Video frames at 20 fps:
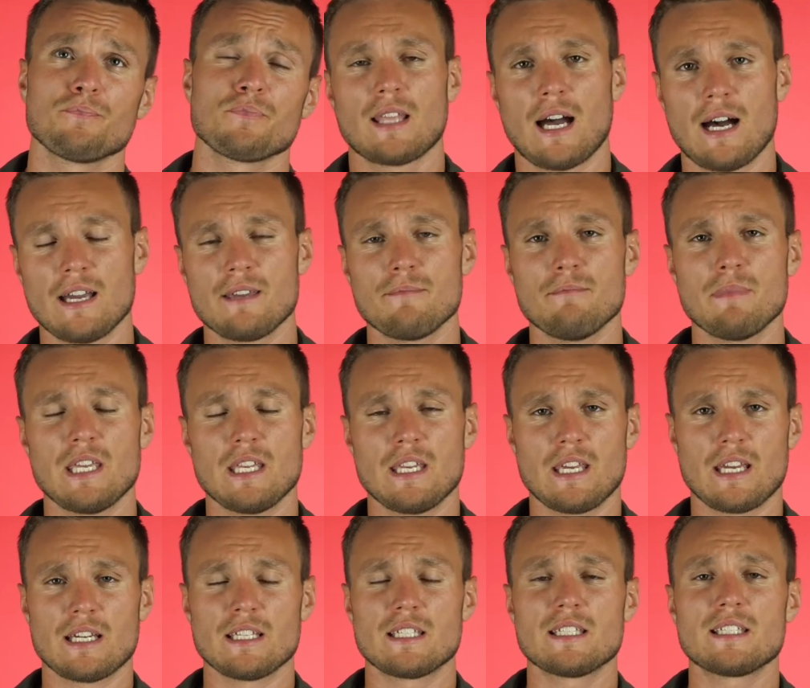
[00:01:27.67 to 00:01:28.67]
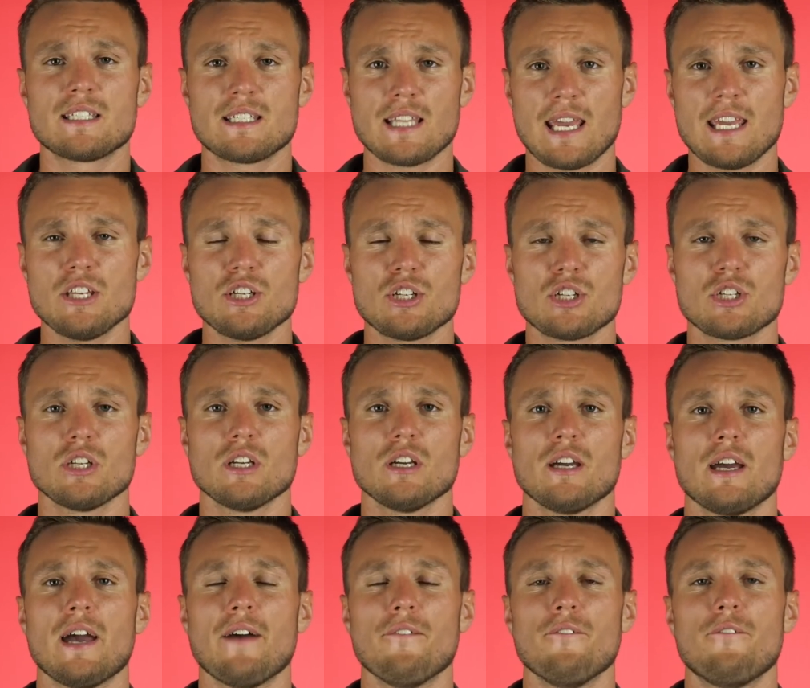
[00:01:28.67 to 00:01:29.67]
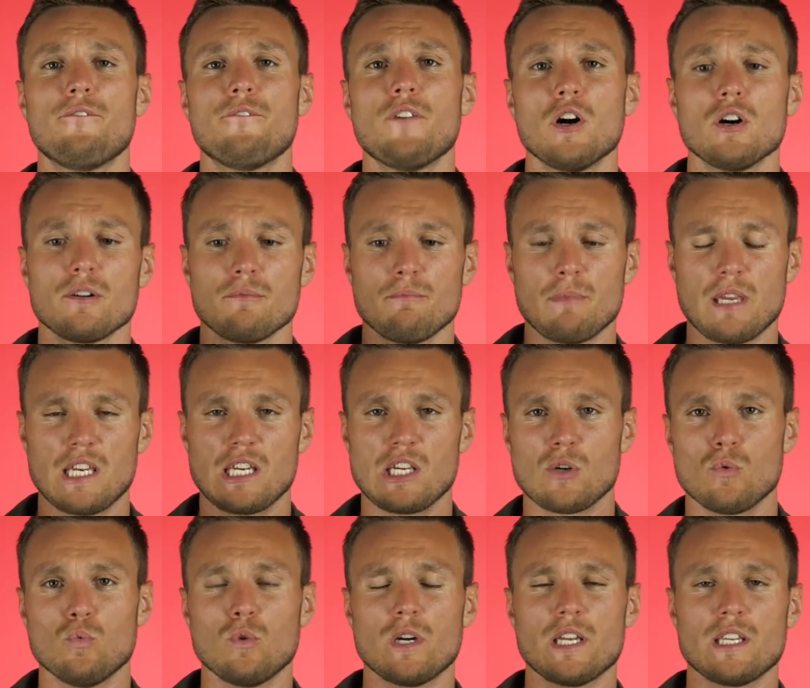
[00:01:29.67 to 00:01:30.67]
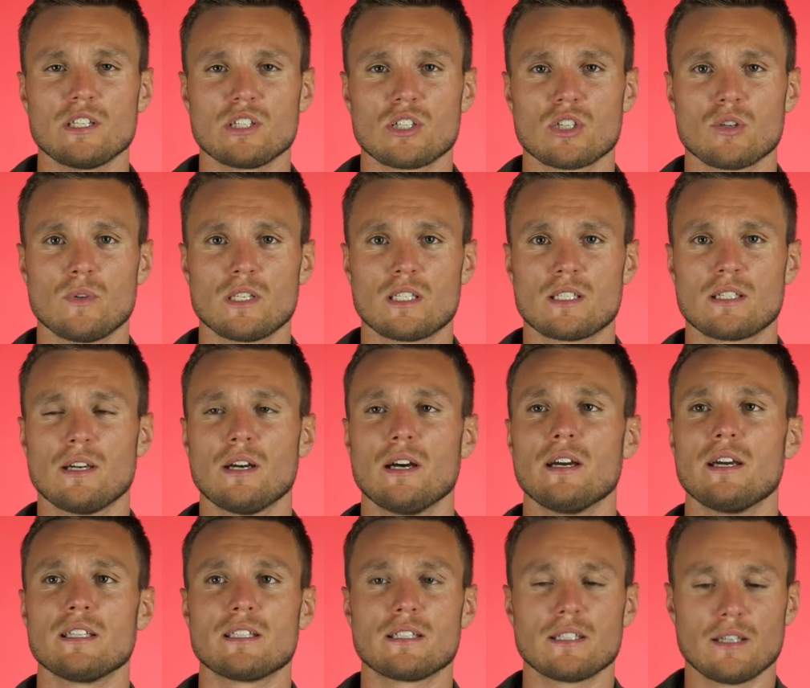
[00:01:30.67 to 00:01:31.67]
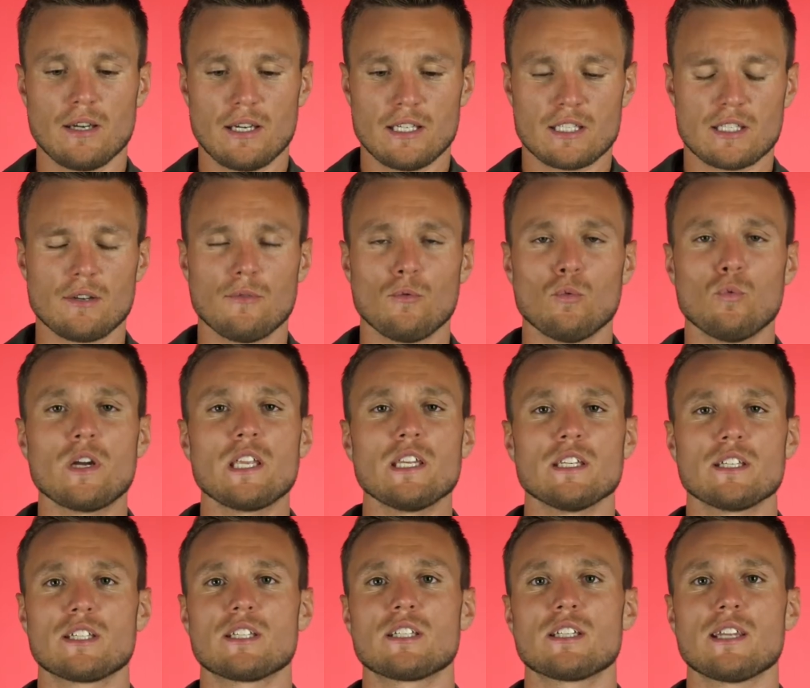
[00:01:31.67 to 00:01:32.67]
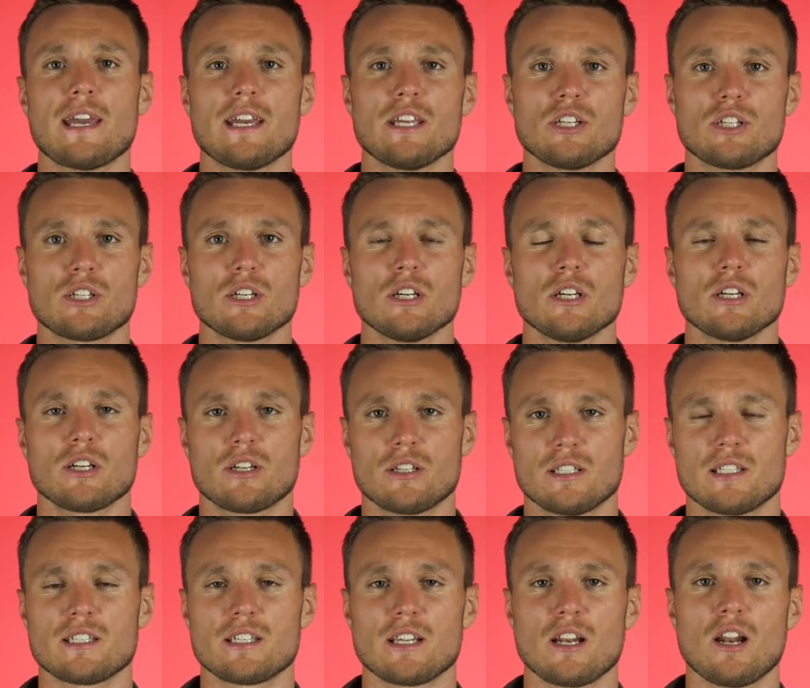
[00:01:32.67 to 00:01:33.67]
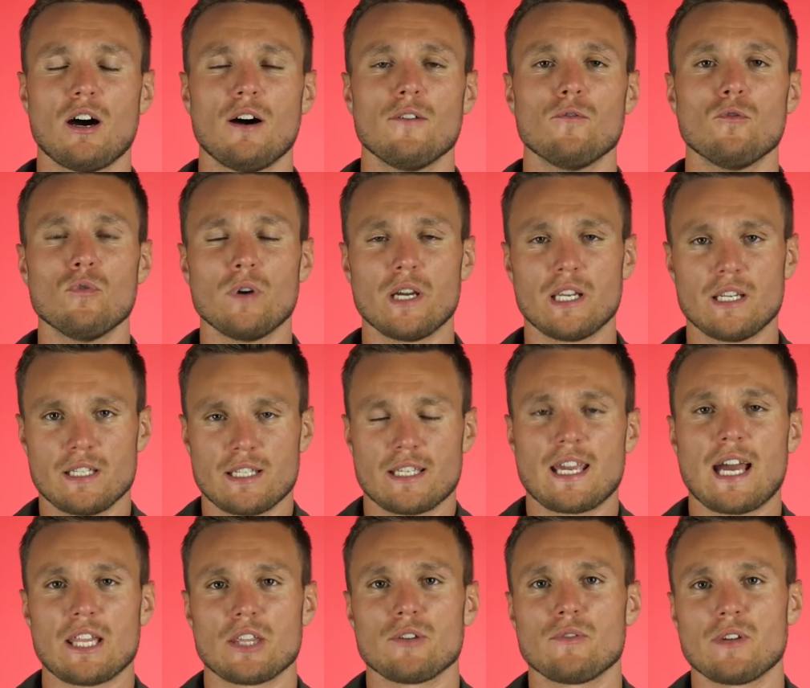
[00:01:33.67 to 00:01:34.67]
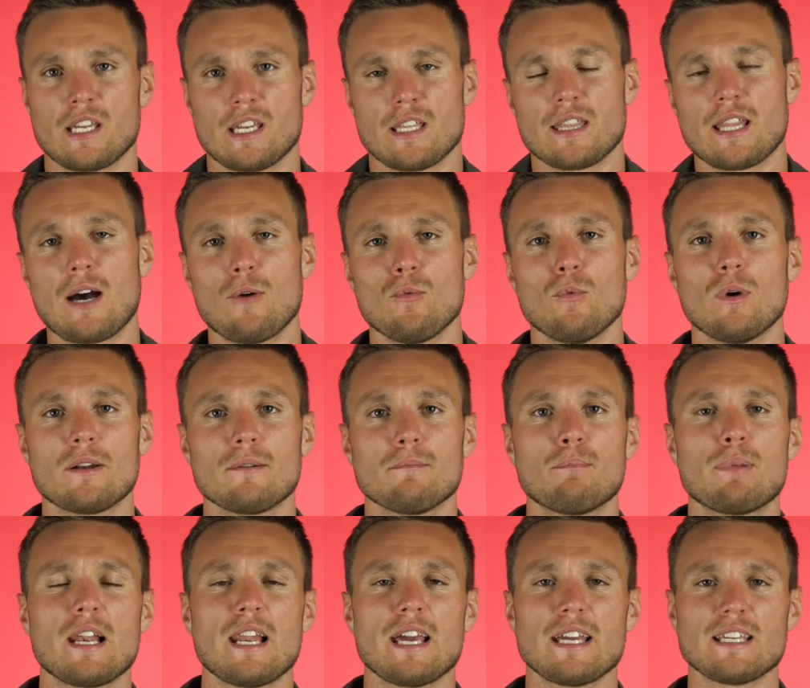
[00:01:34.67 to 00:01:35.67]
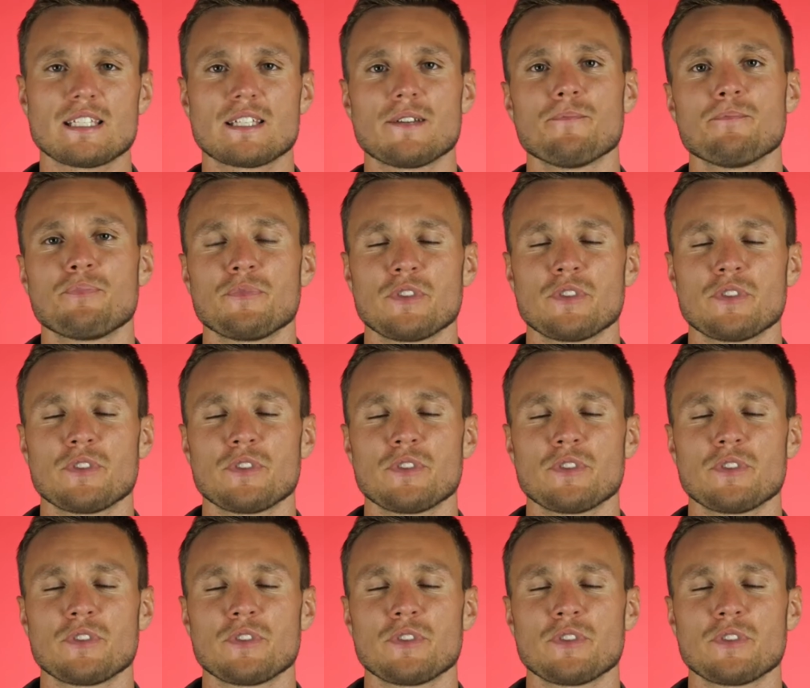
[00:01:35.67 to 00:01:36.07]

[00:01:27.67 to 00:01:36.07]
Tai meaning a stage and feng meaning wind, so it's a wind stage because there's a lot of wind gathering in that one place.